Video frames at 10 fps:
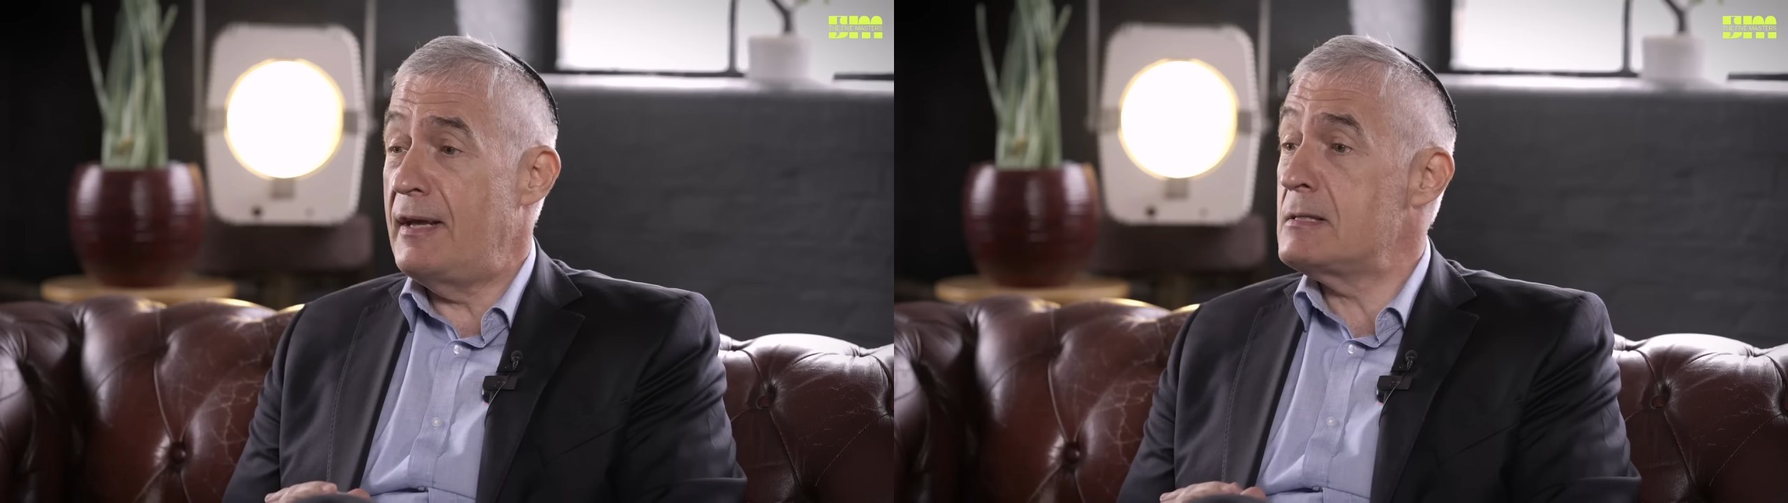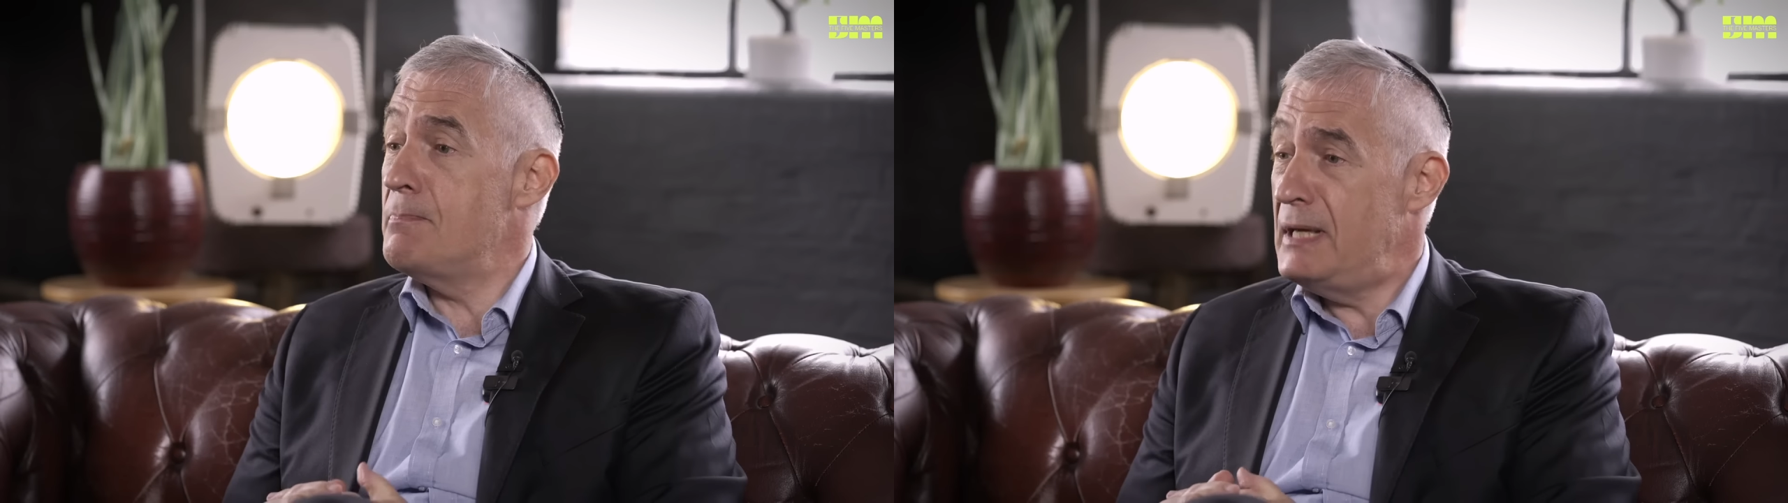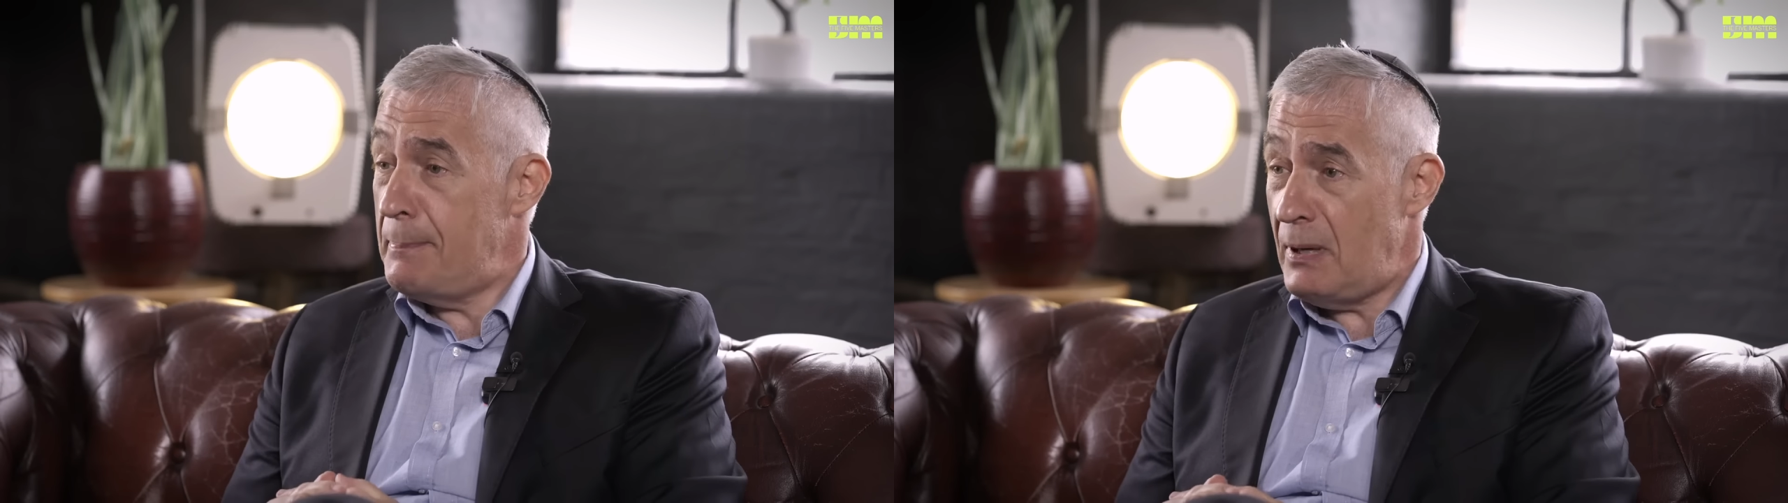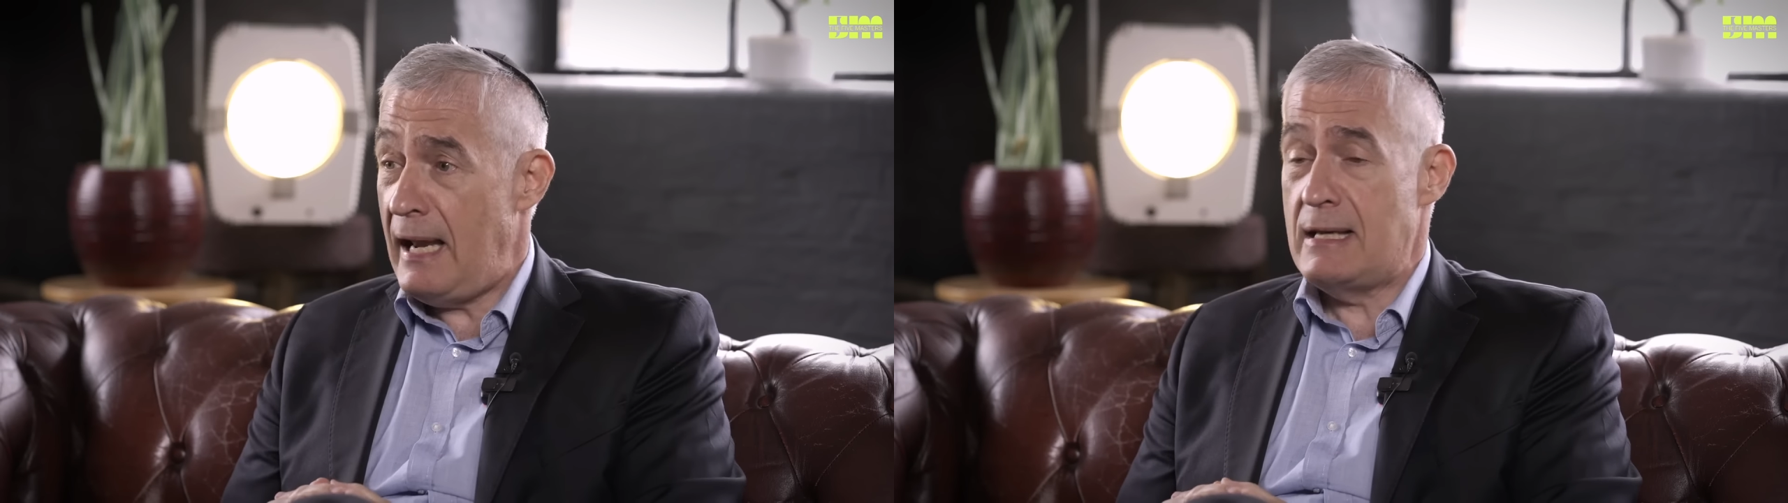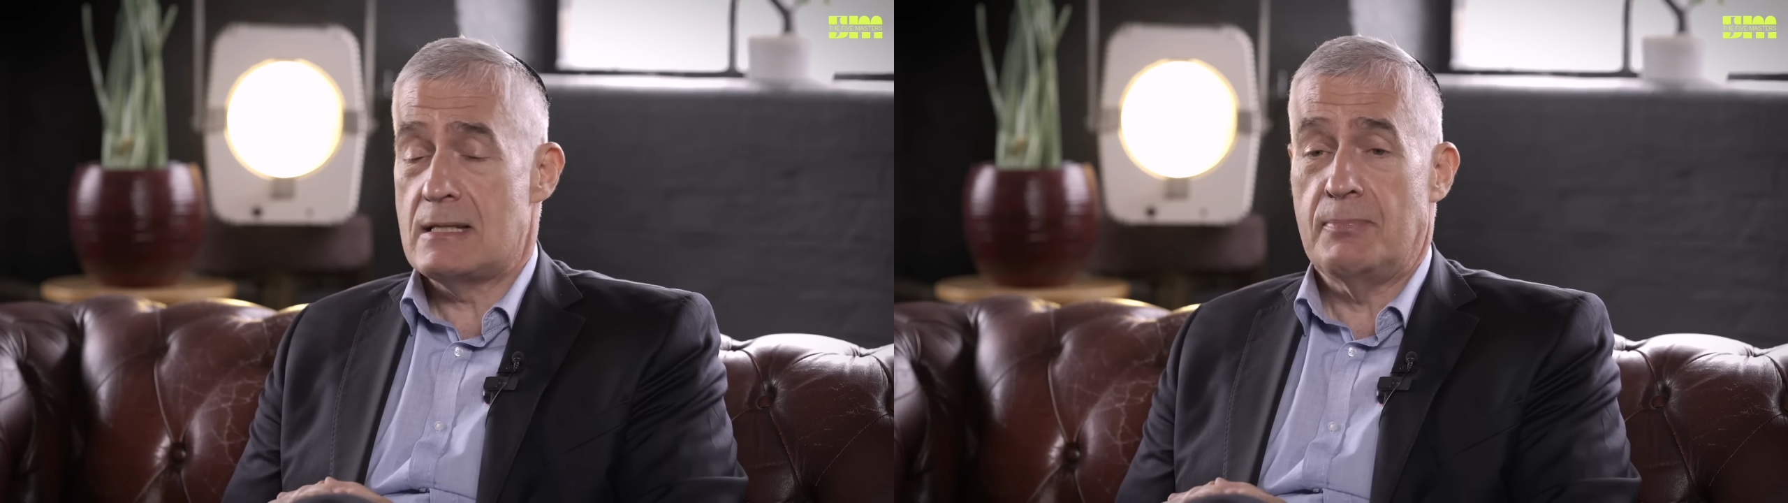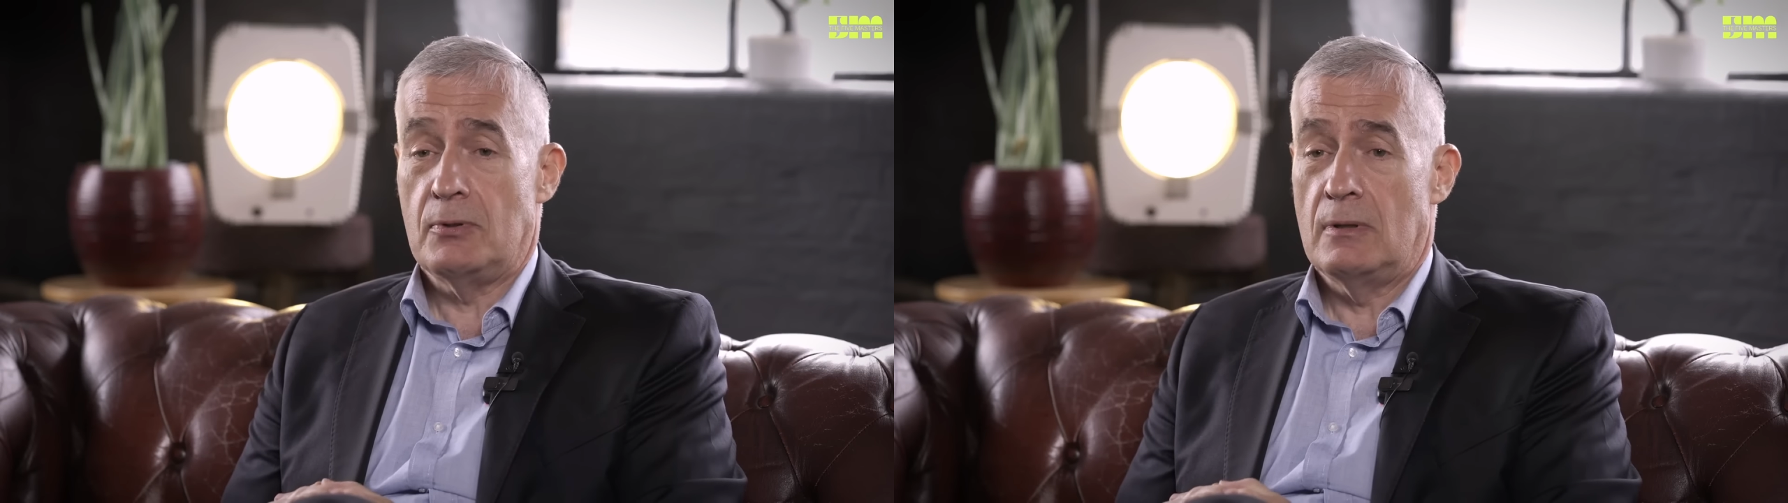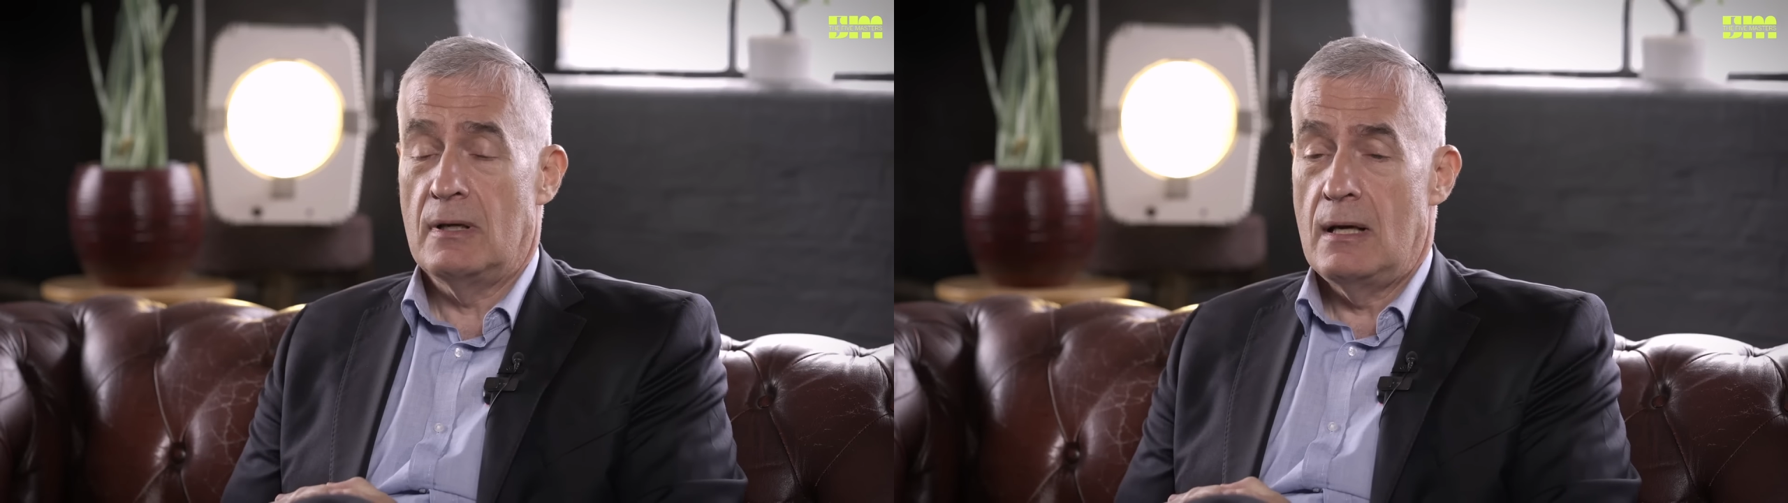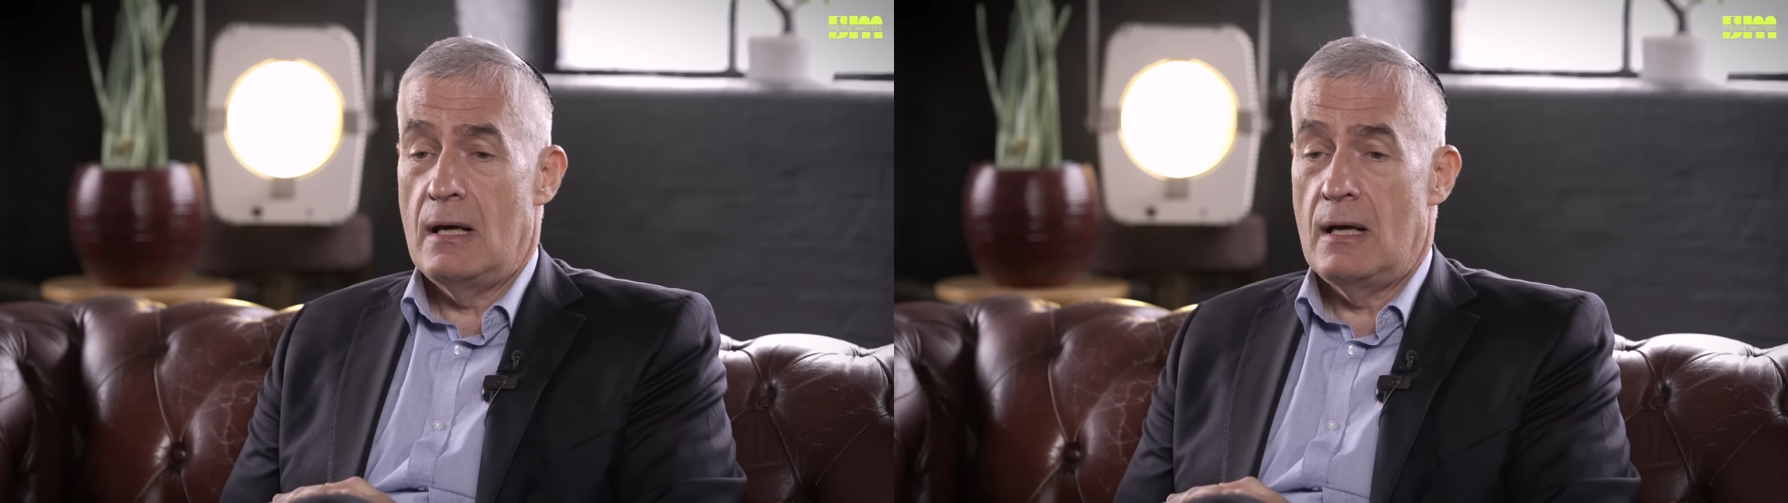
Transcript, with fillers: that's manipulatable.